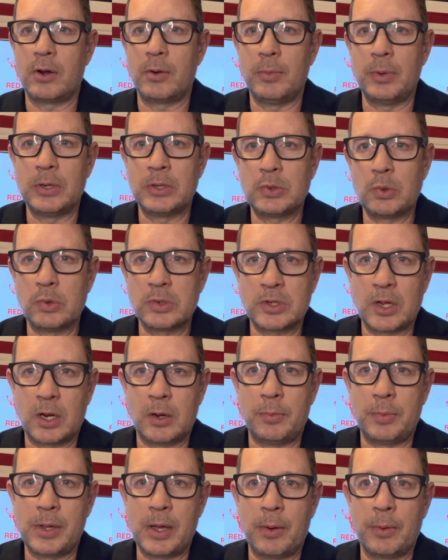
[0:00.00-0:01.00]
Your mentor is
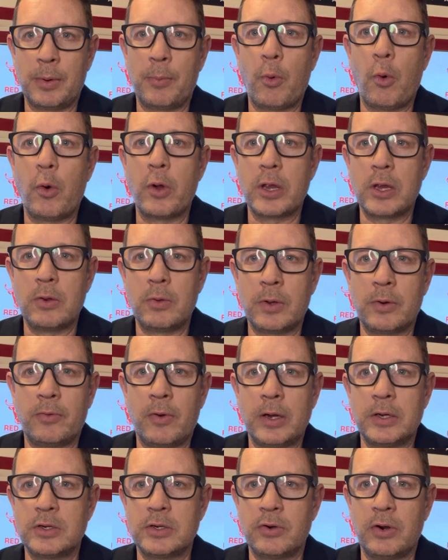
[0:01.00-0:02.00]
going to be able to point you in the
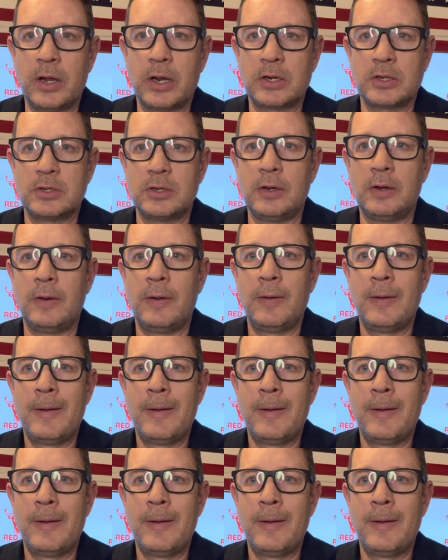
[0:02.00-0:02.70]
right direction